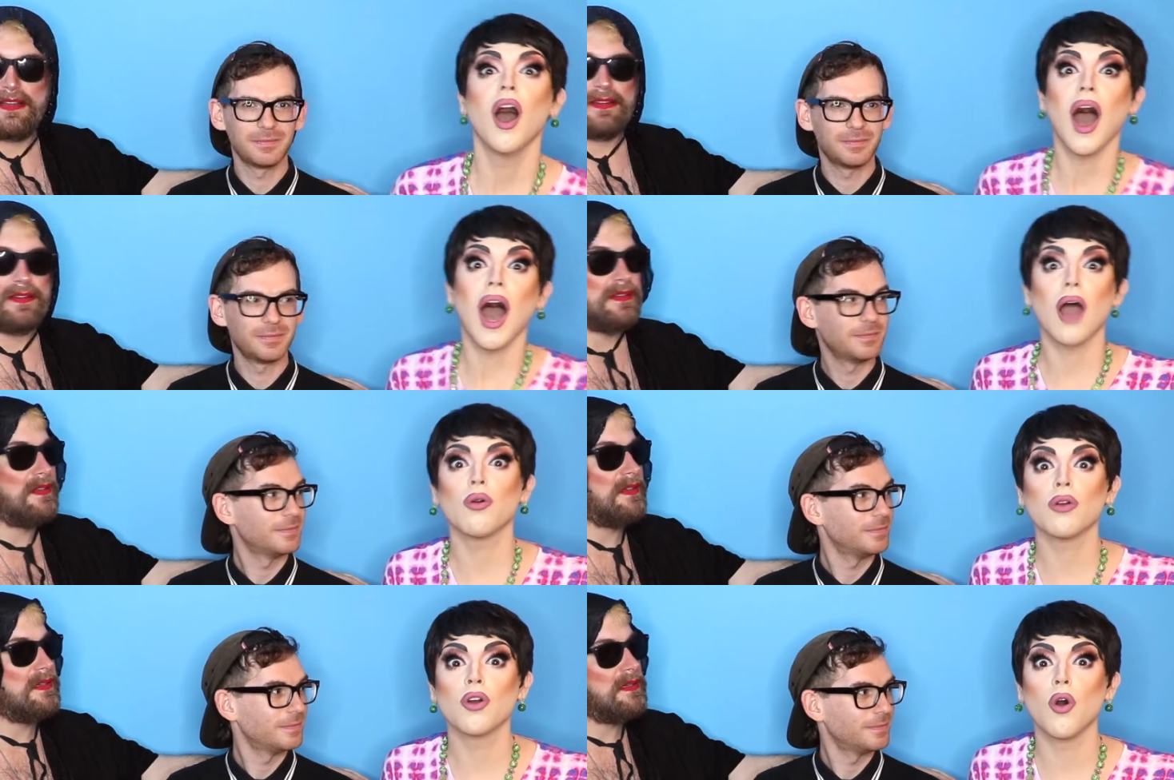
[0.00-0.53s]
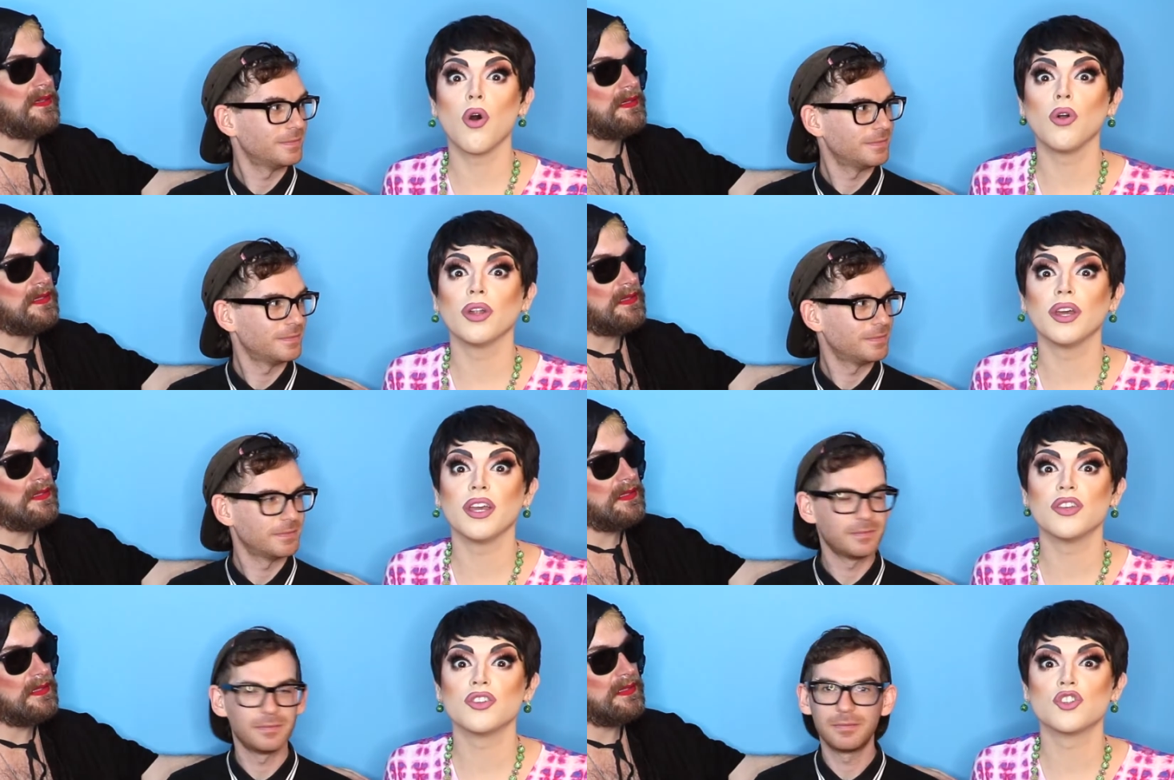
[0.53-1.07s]
Speaker 1: Our goal
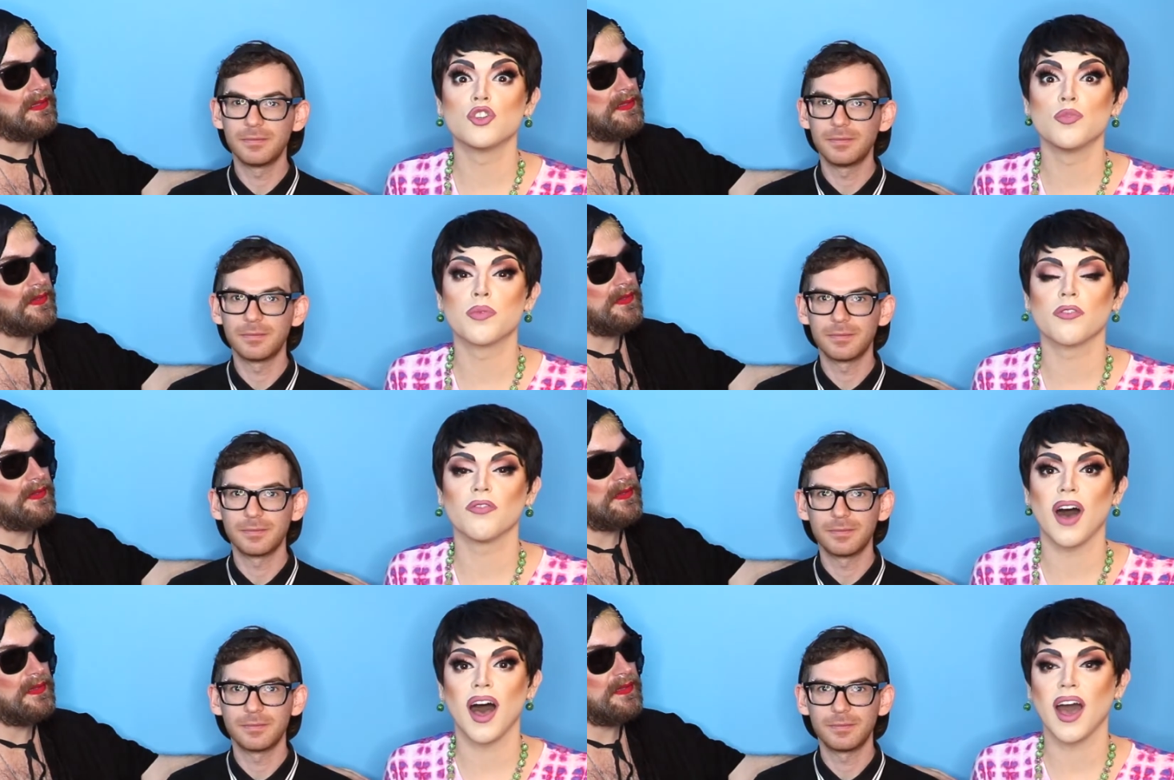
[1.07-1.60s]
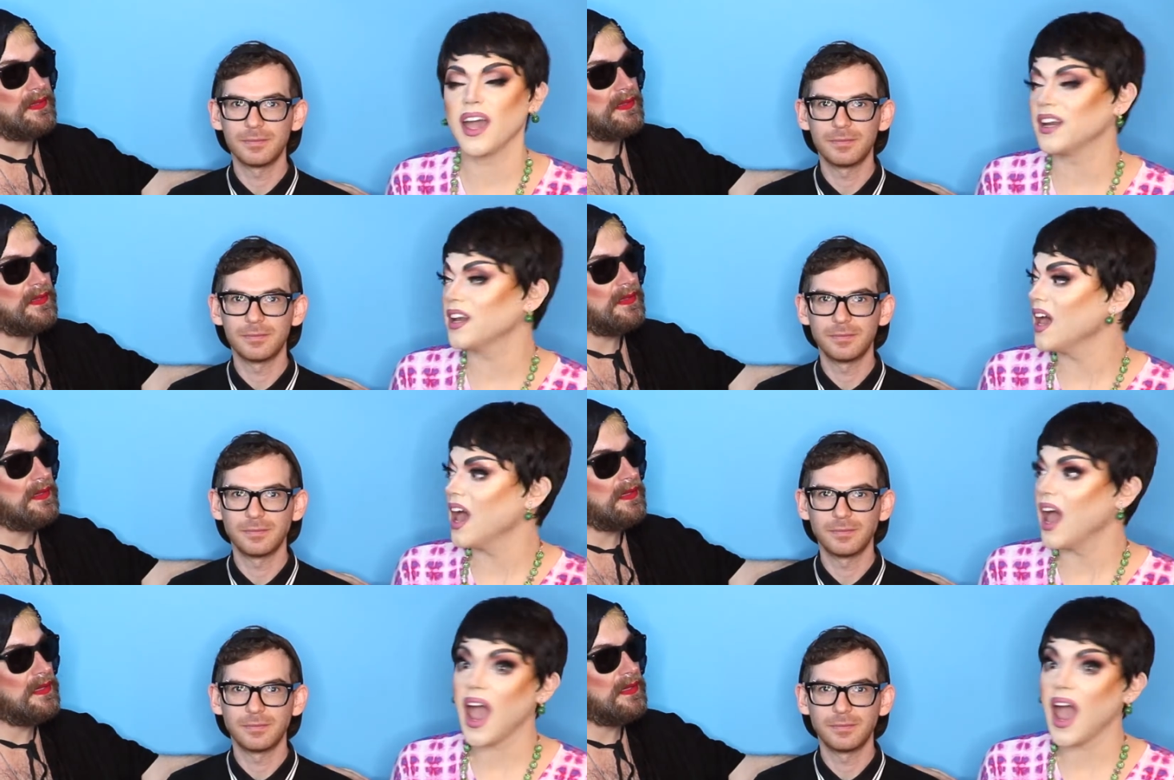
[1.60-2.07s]
is to provide